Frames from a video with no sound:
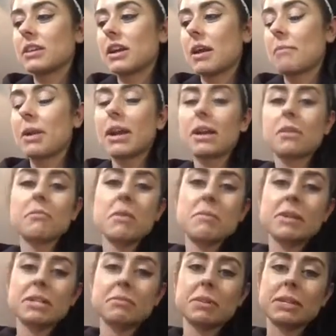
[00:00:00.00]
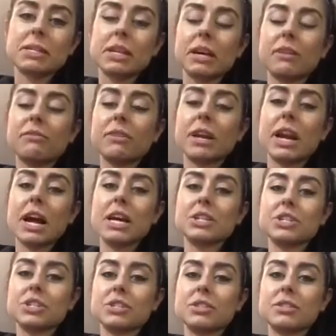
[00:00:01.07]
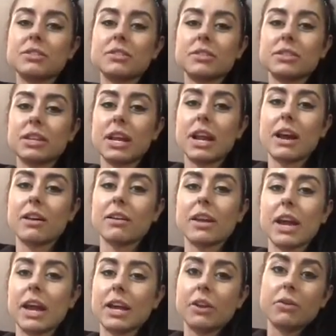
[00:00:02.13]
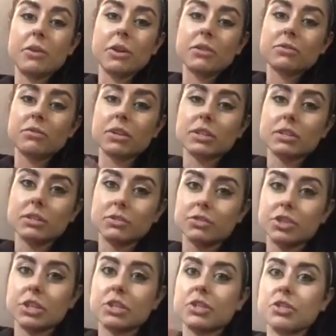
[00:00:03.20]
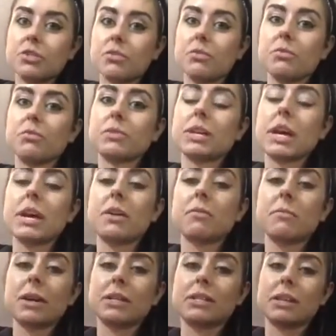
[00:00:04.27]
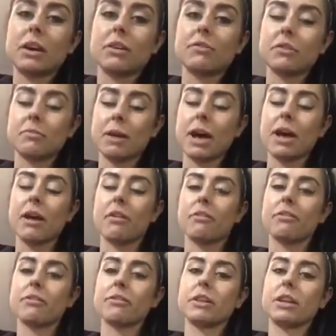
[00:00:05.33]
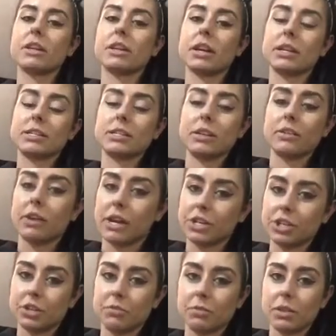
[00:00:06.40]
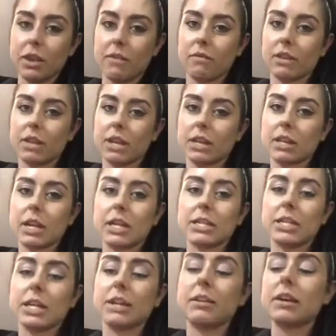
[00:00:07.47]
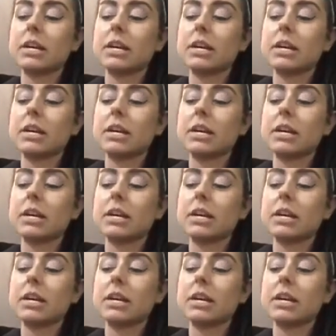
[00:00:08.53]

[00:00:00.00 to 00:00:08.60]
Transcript: made a commitment to myself, and I just set out a New Year's resolution to take myself and my health into consideration with everything that I did.